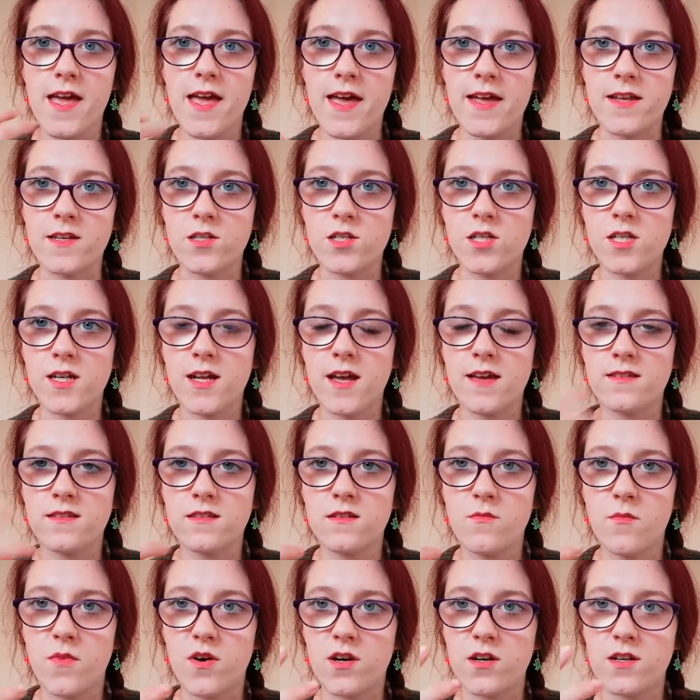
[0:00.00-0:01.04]
and she has the
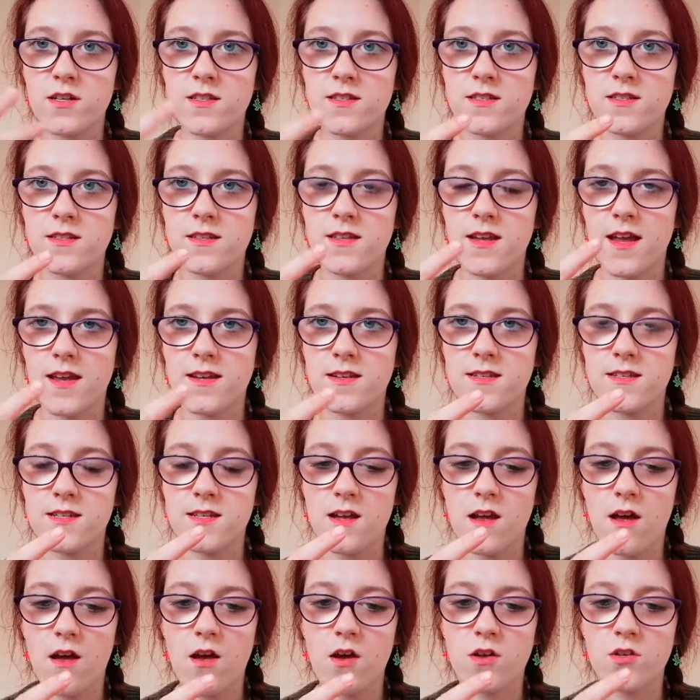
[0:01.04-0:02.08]
marks that
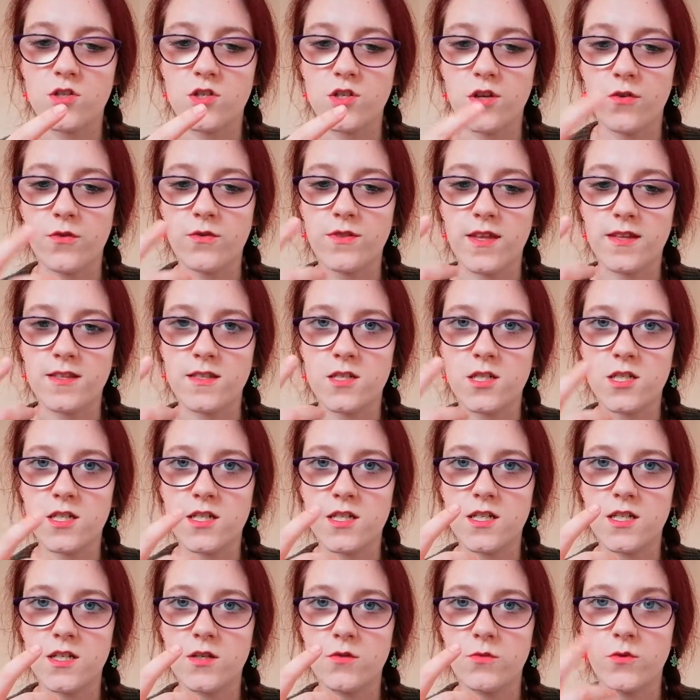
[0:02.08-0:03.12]
uh, show that
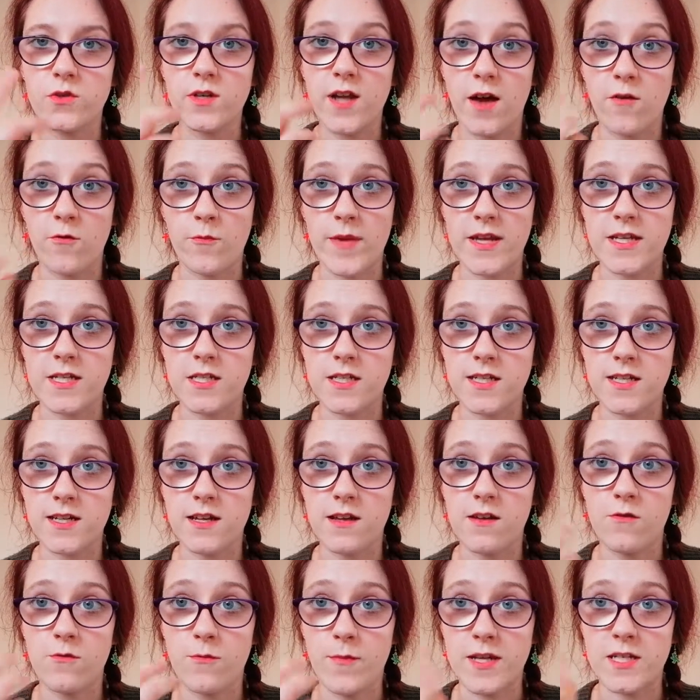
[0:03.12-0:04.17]
she would have magic
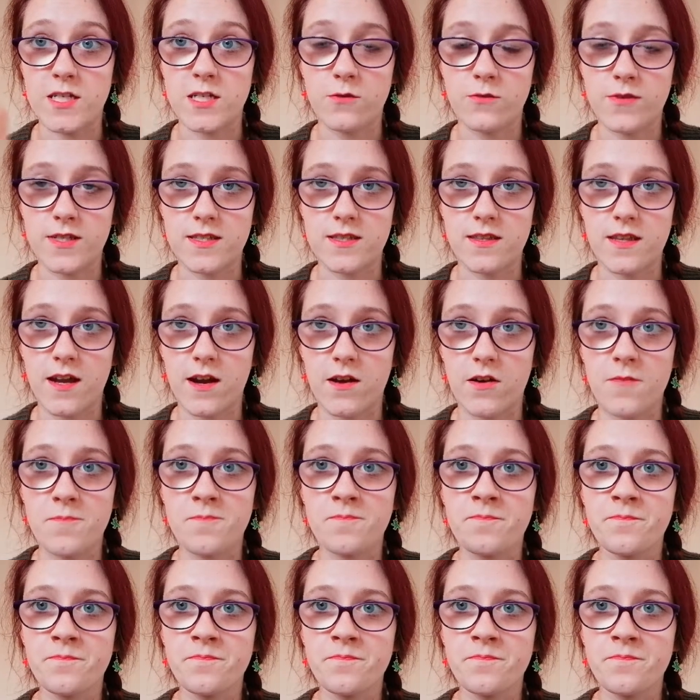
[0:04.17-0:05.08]
if magic was there,